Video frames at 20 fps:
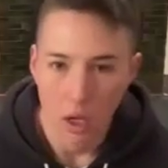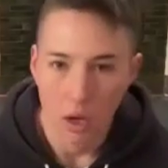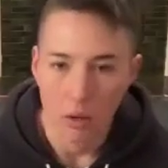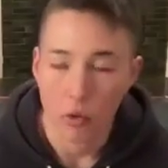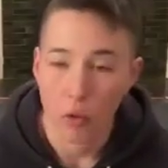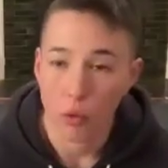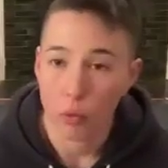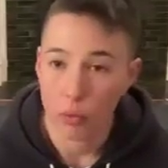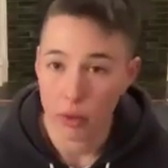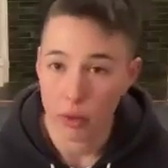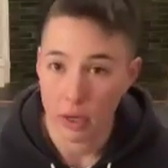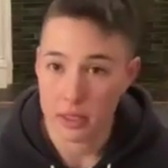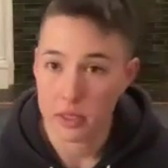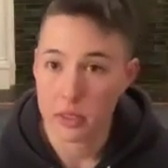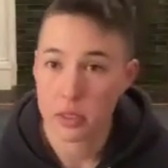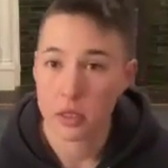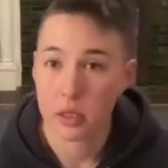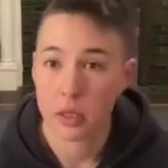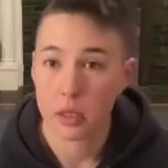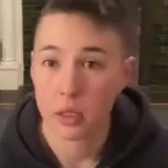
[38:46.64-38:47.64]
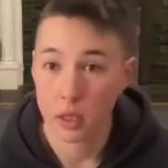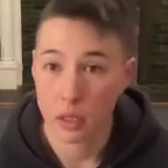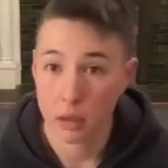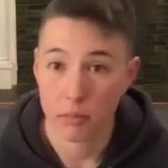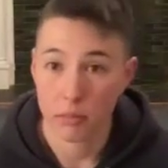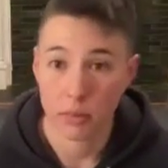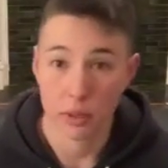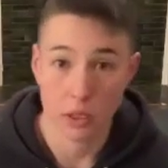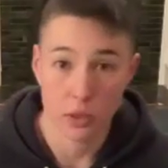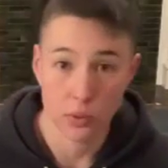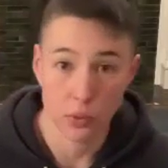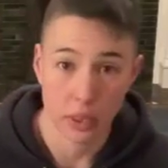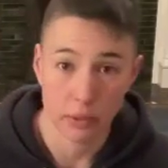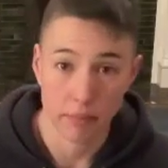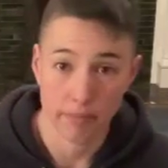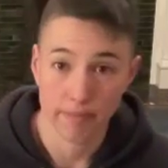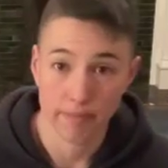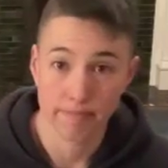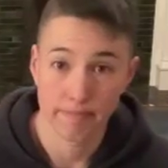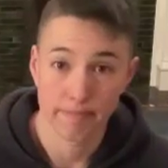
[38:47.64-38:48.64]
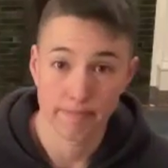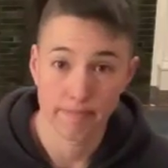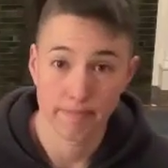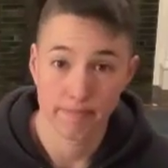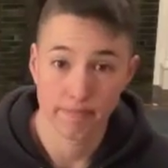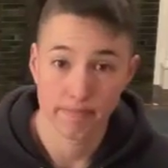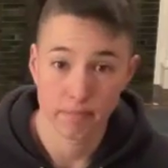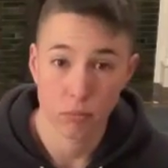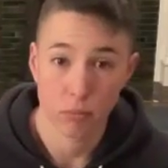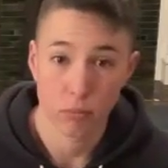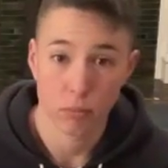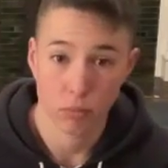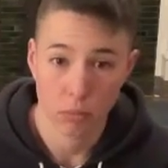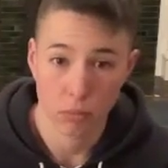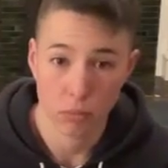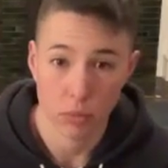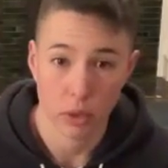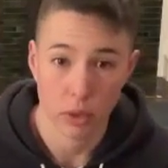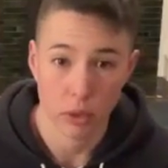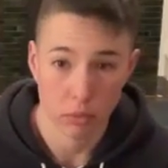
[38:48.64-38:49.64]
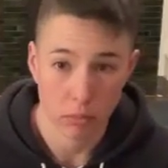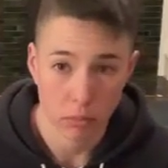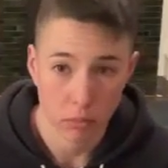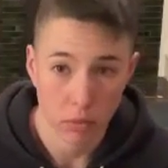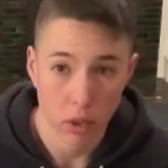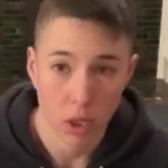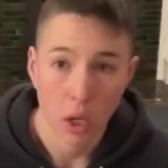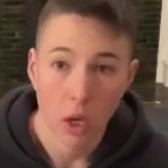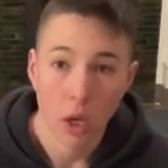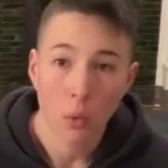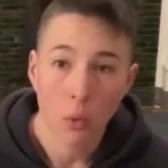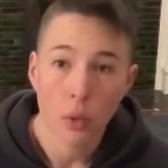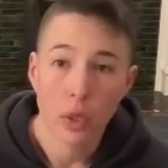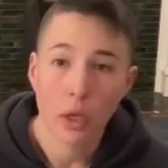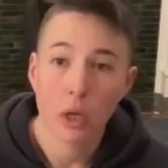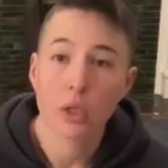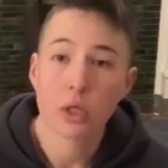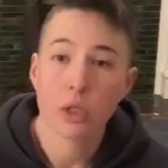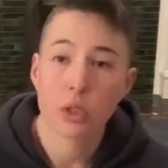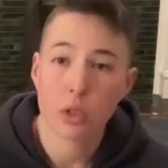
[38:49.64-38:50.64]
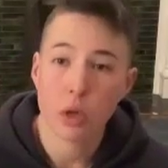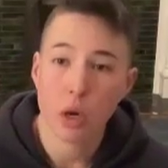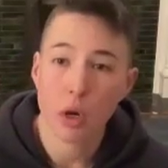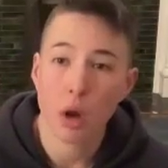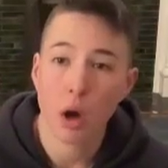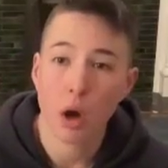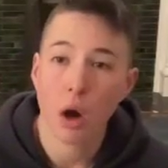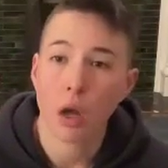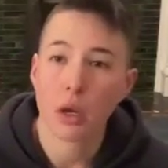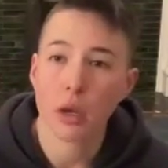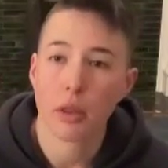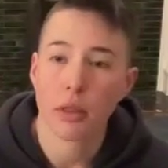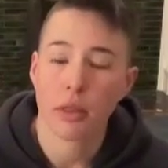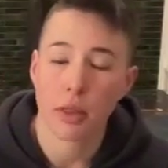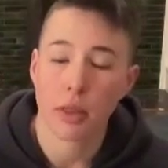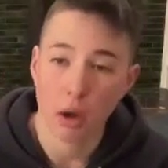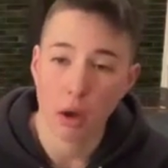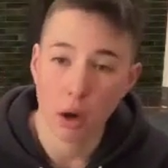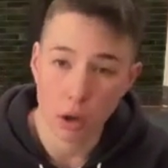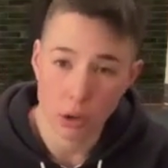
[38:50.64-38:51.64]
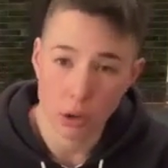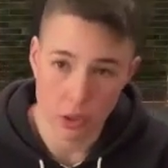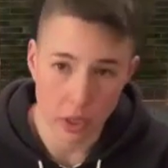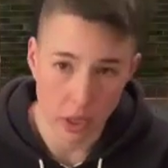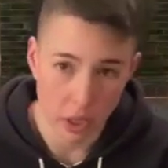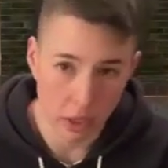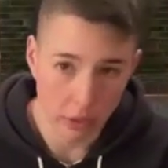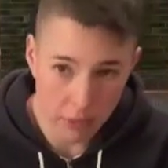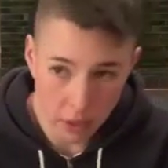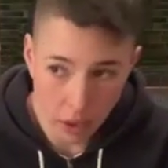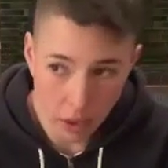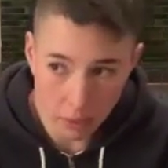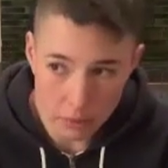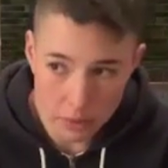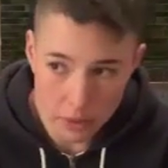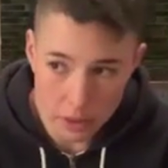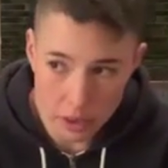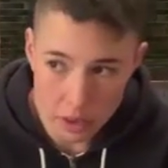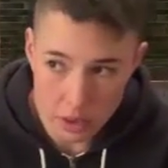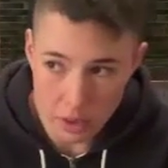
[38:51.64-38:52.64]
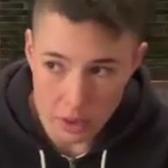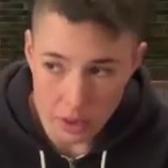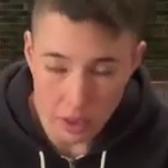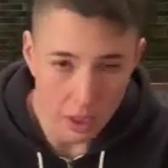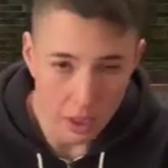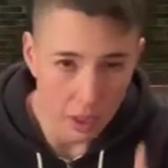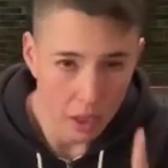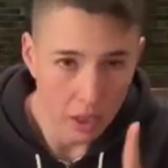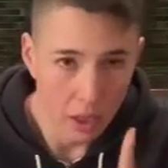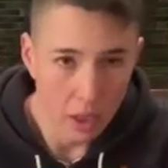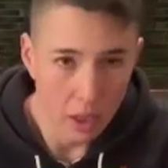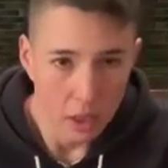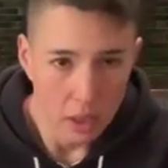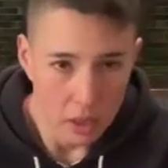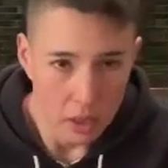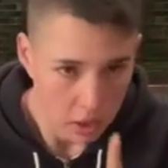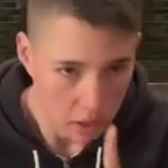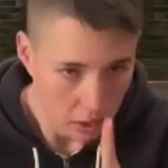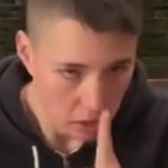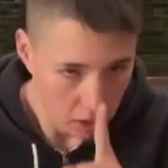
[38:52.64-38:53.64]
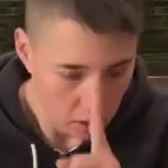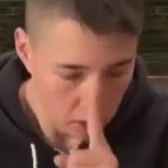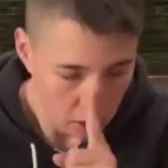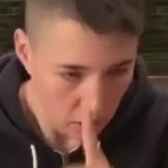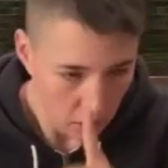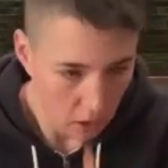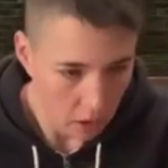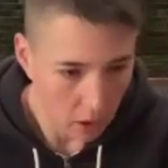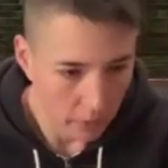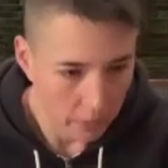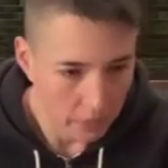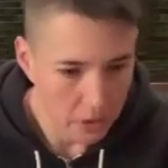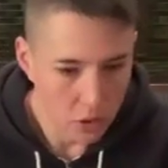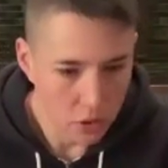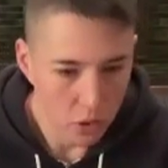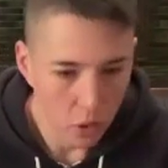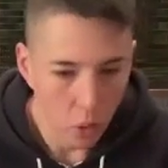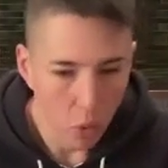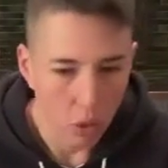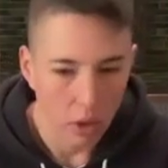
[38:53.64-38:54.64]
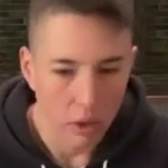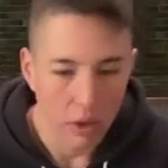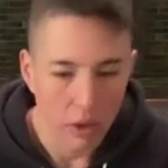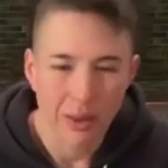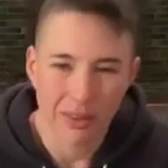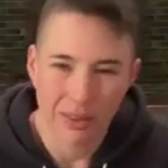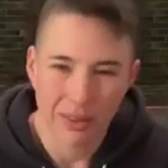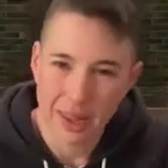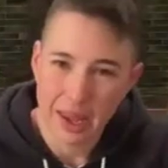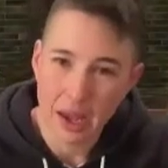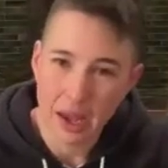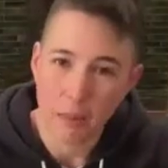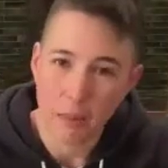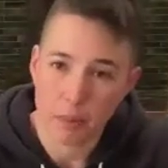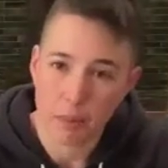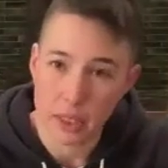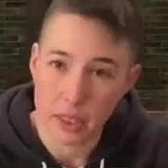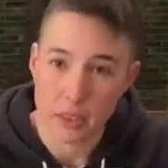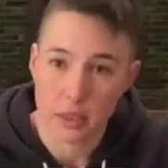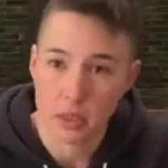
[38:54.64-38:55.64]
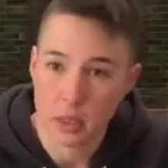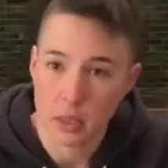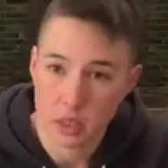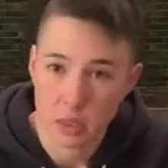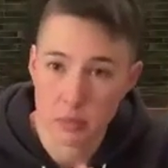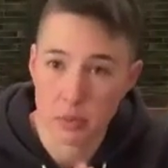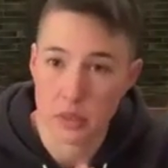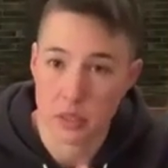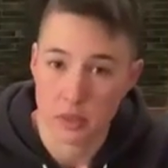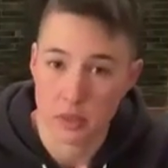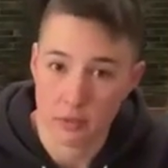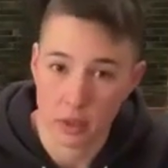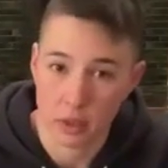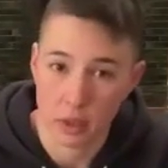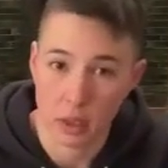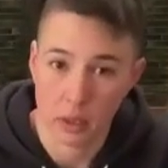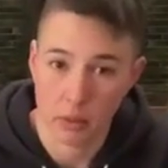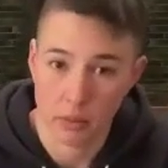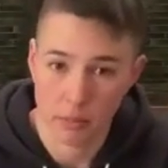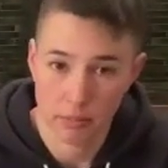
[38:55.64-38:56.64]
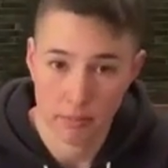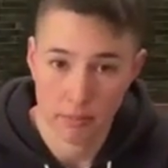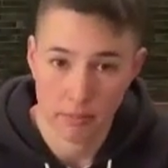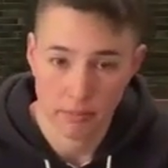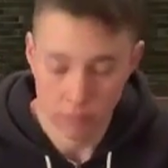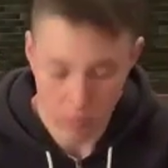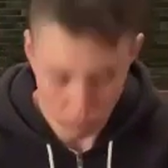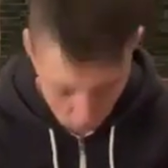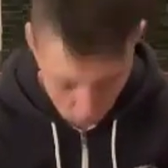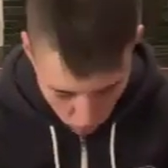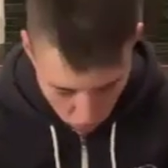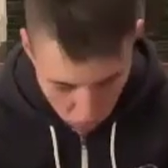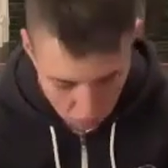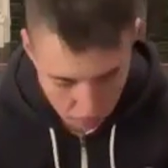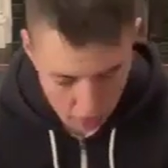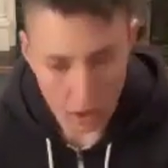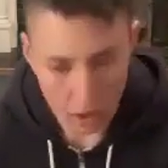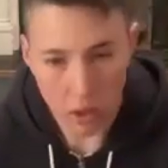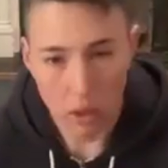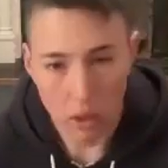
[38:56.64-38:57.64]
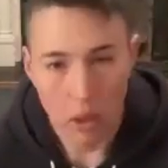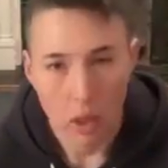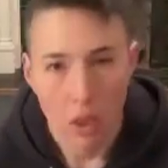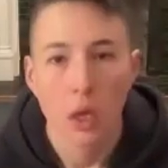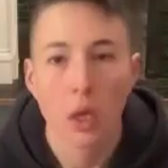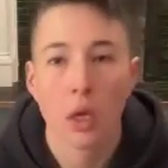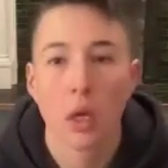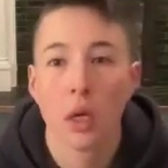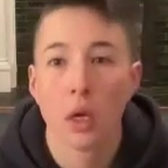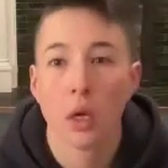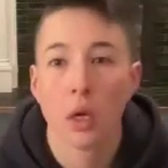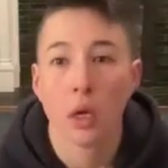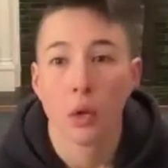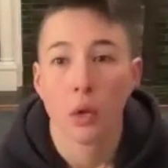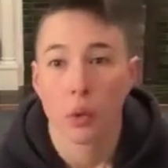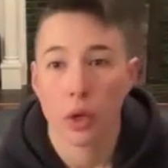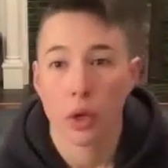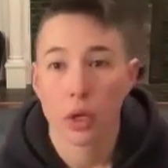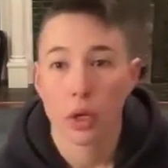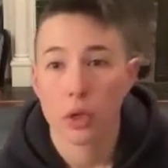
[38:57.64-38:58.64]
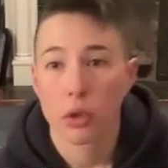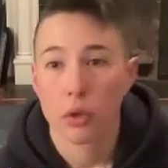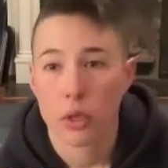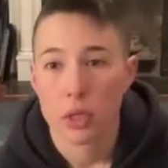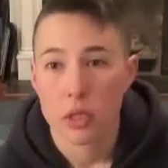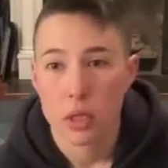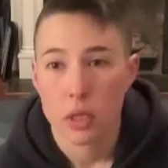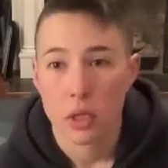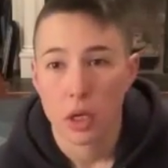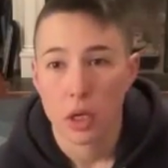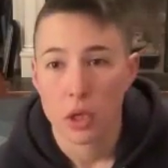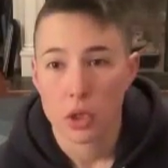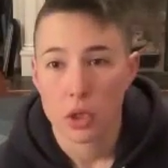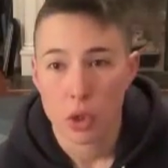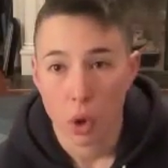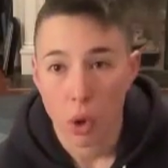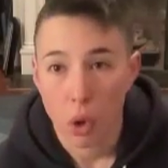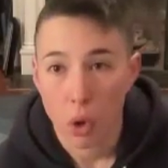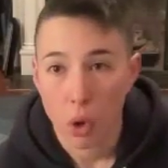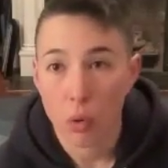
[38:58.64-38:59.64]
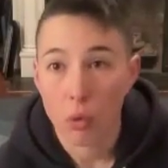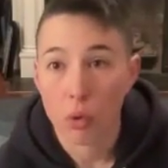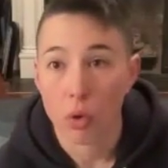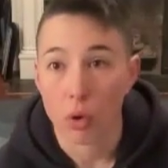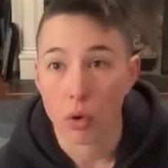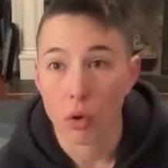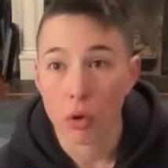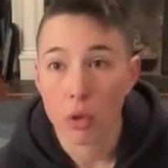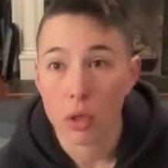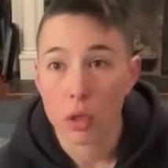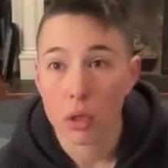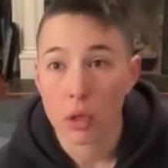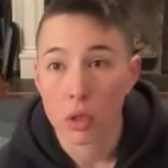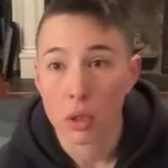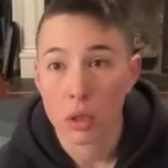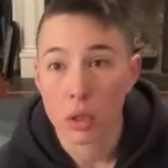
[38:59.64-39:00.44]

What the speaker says: of rest in between, right? We're gonna start on the alternating V-ups, tuck-ups, or the ab piece specifically, okay? We're gonna do this a total